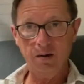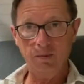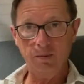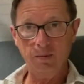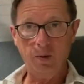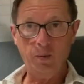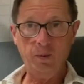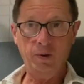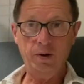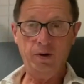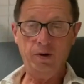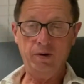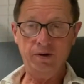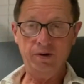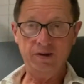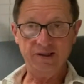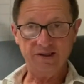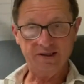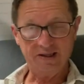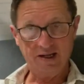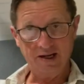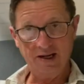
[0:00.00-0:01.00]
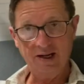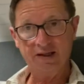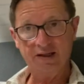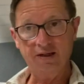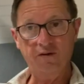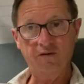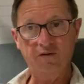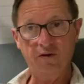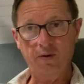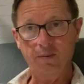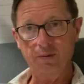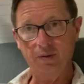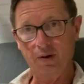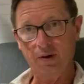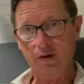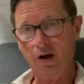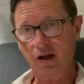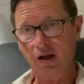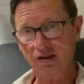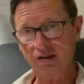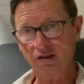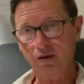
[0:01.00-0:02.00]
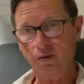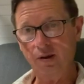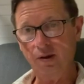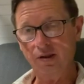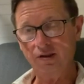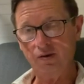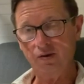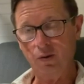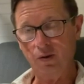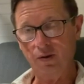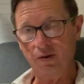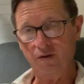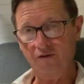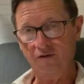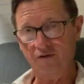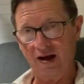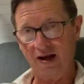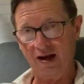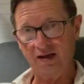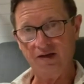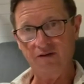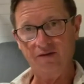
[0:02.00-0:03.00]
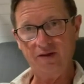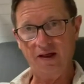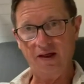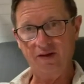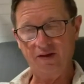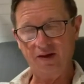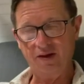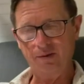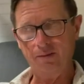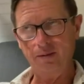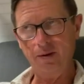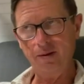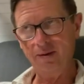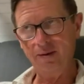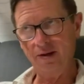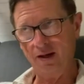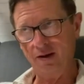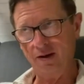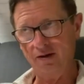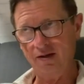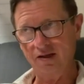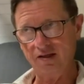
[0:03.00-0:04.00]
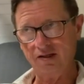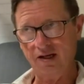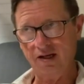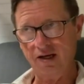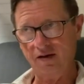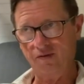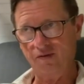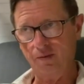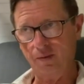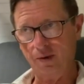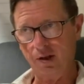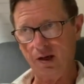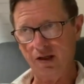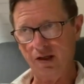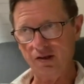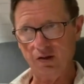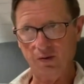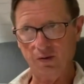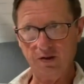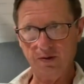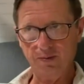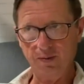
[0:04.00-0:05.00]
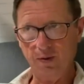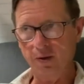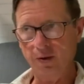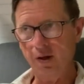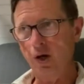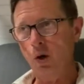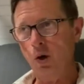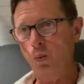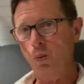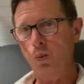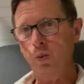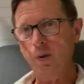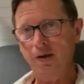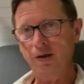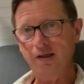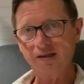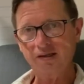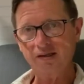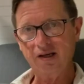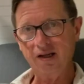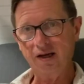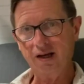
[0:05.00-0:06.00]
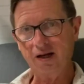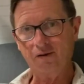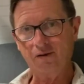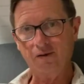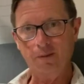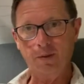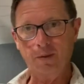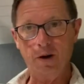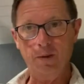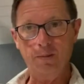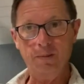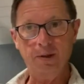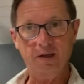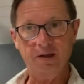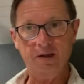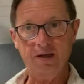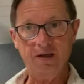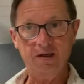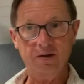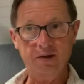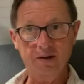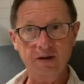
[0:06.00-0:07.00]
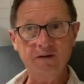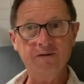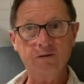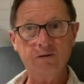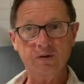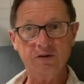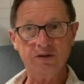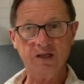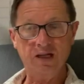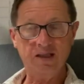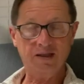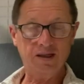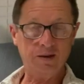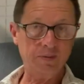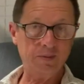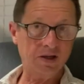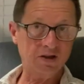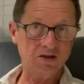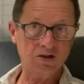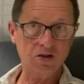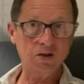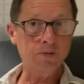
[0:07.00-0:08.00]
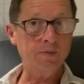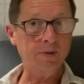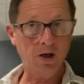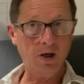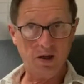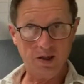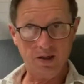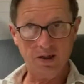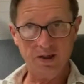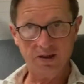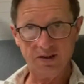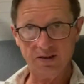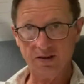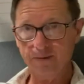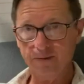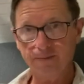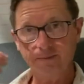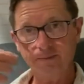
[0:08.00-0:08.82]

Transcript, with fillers: but we're disconnected from the consequence or the fact of that thing. Maybe not disconnected from the consequence, but we disconnect from our ability to influence that thing because it's beyond us.